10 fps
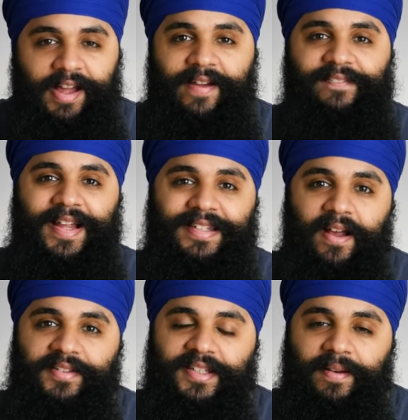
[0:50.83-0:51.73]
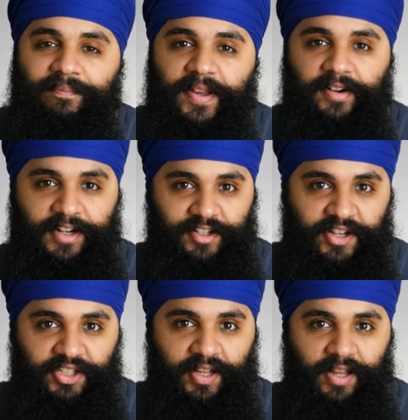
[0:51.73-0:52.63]
If that sounds like something you're
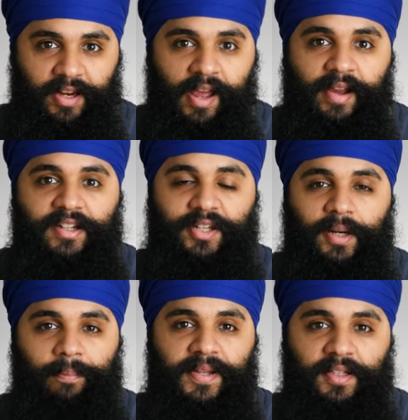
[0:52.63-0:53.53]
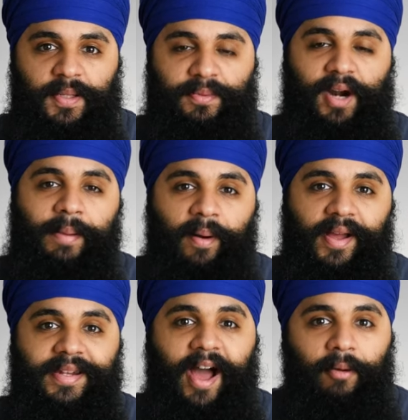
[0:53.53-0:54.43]
interested in, consider pressing the subscribe
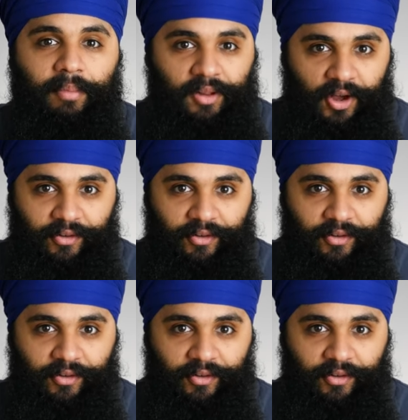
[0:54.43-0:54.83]
button down below.